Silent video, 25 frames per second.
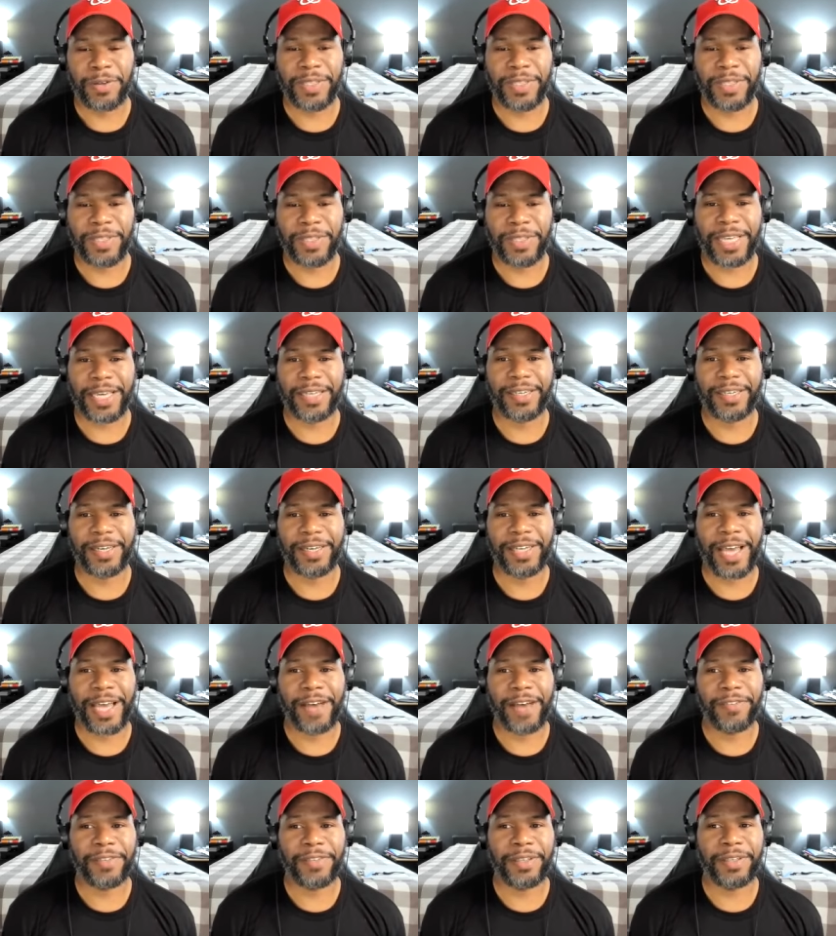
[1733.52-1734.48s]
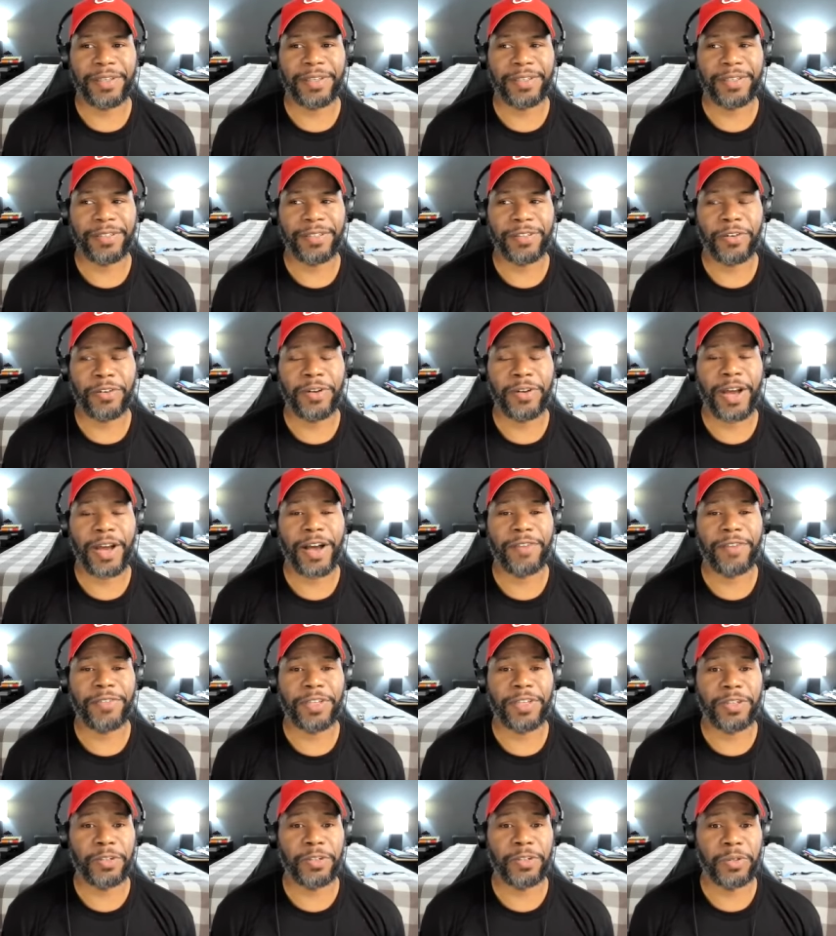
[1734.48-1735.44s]
would say cut off, turn off
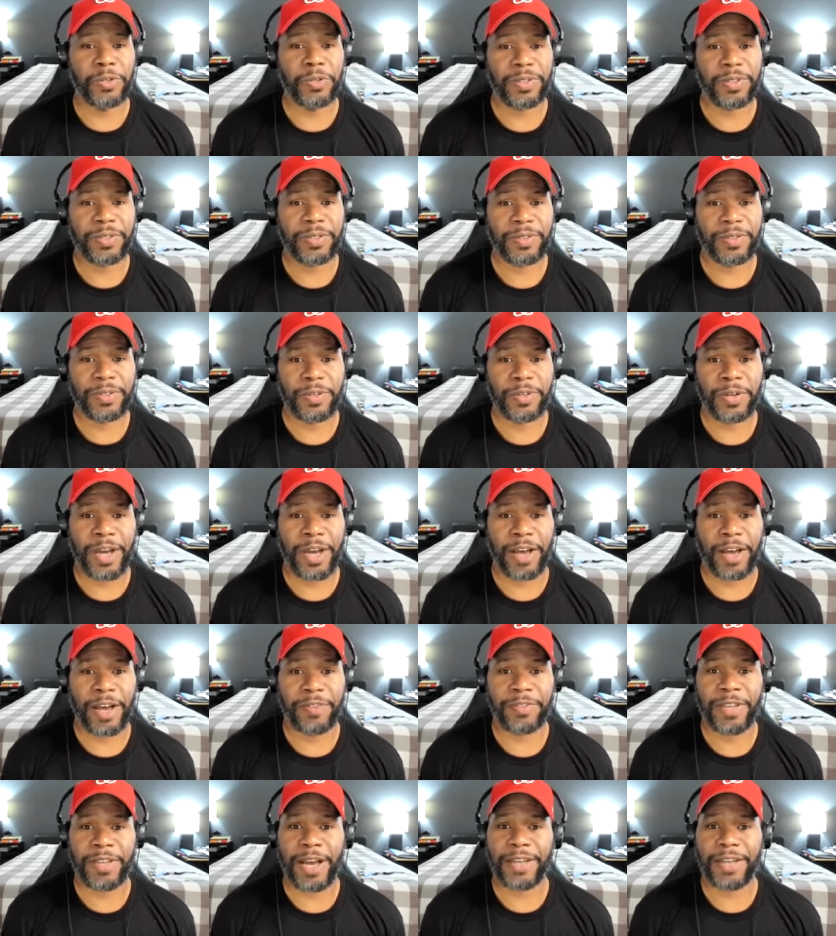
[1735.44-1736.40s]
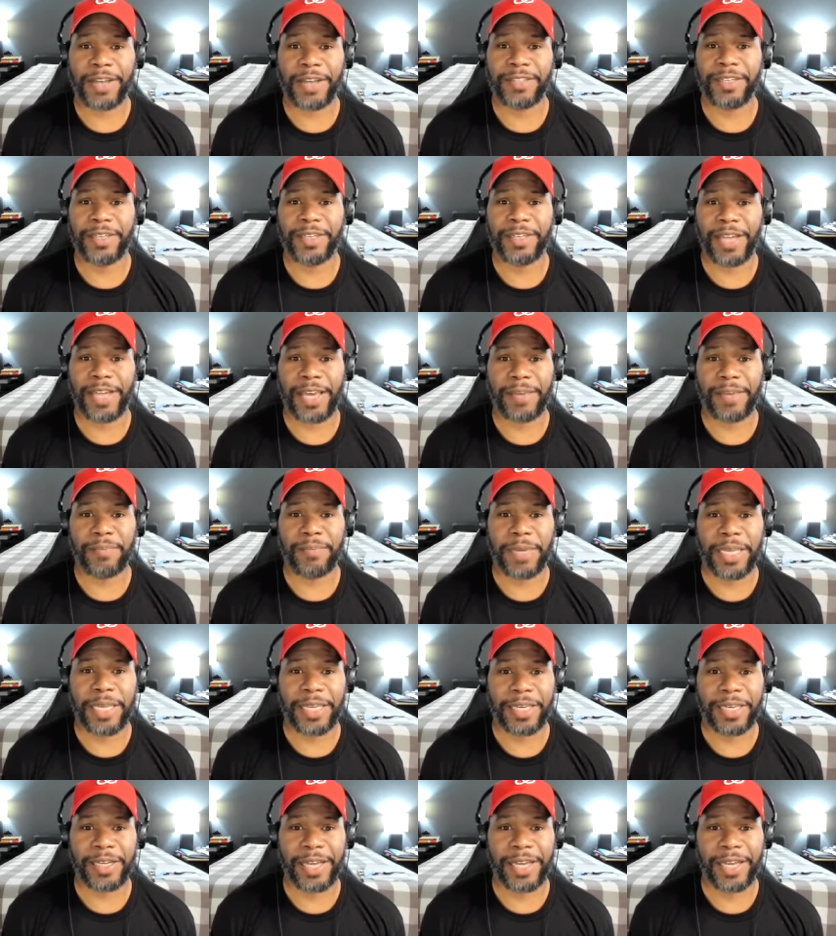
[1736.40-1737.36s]
the news, turn off toxic like
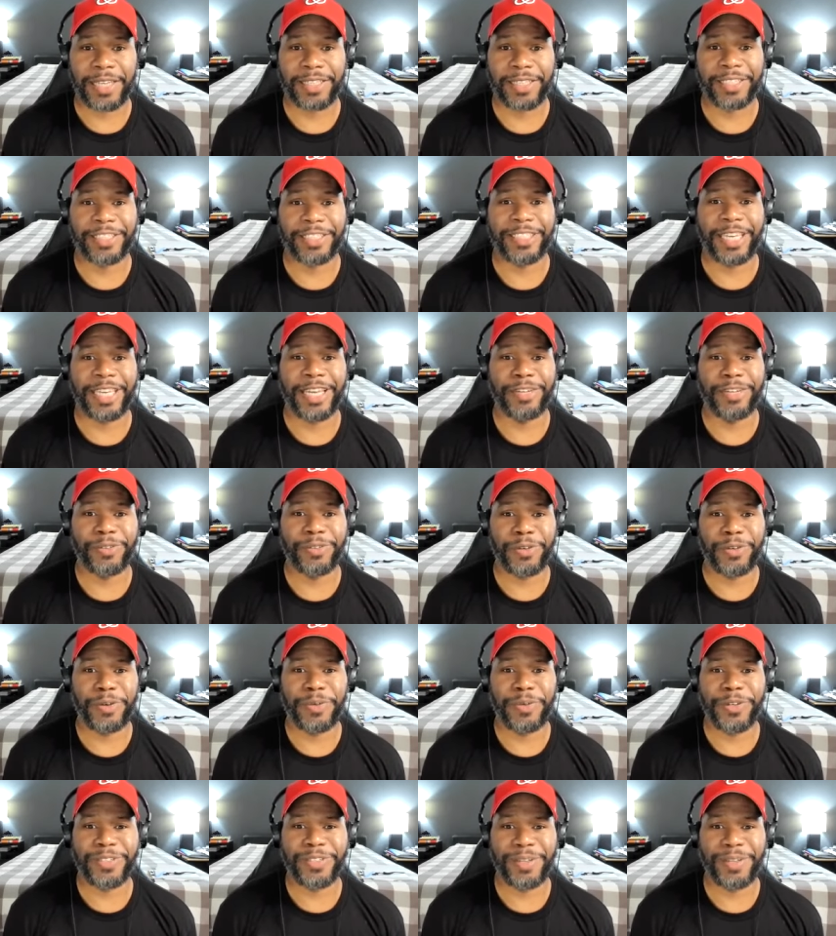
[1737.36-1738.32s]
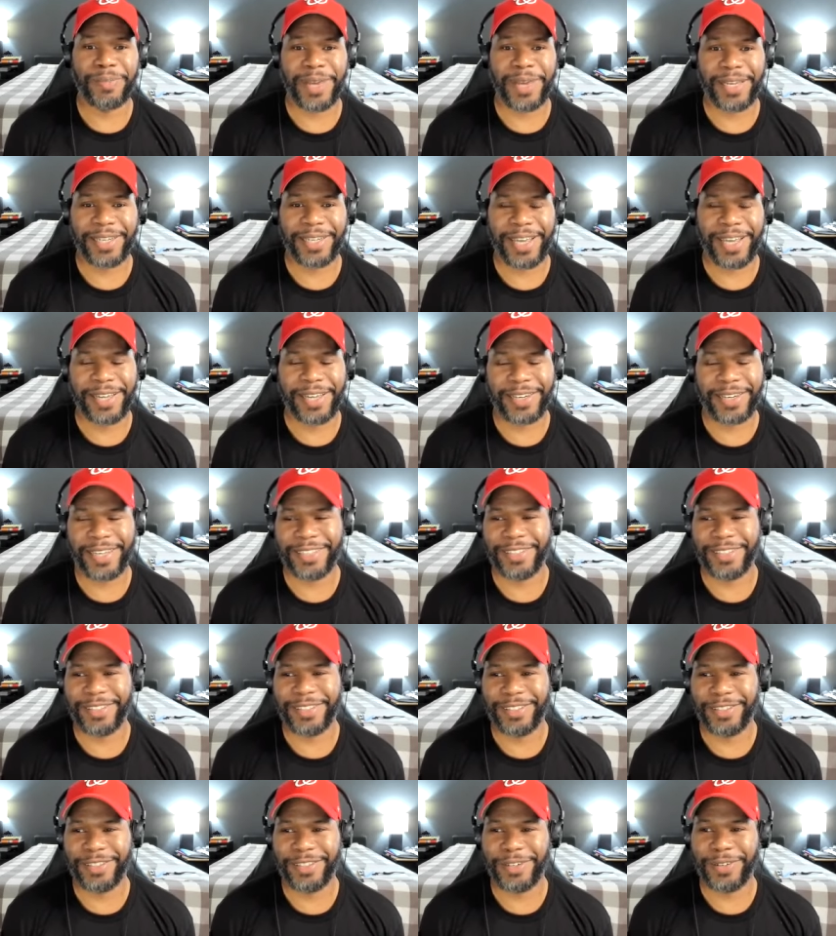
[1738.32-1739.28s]
media, like the shade room or something like that, not
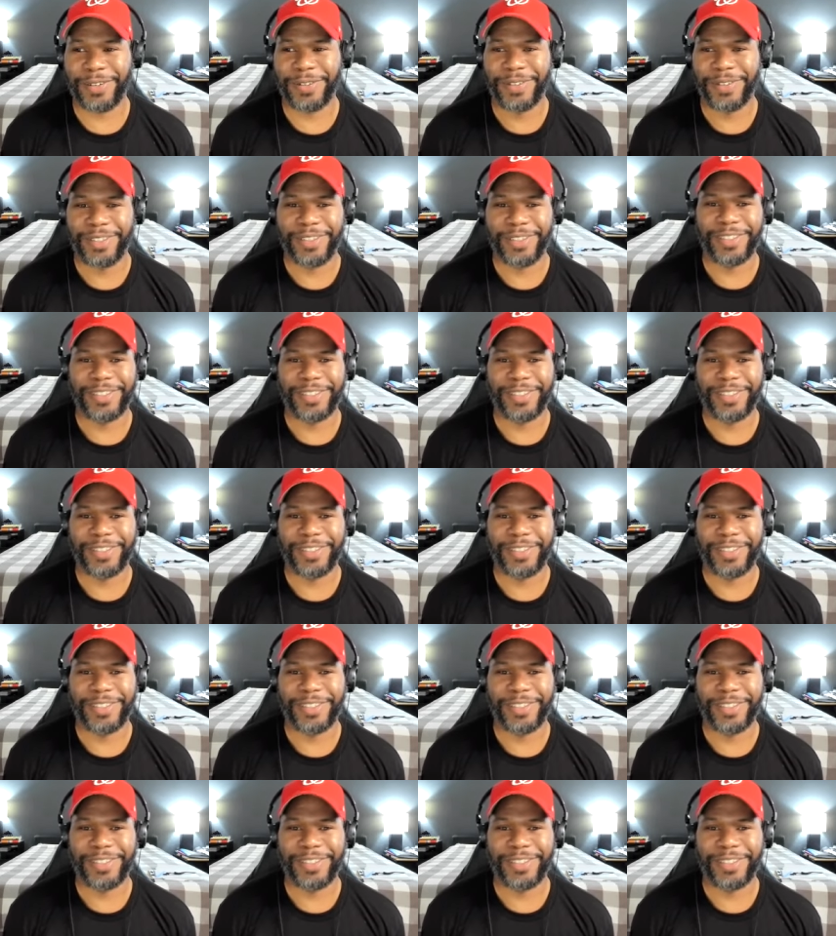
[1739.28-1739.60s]
to, you know,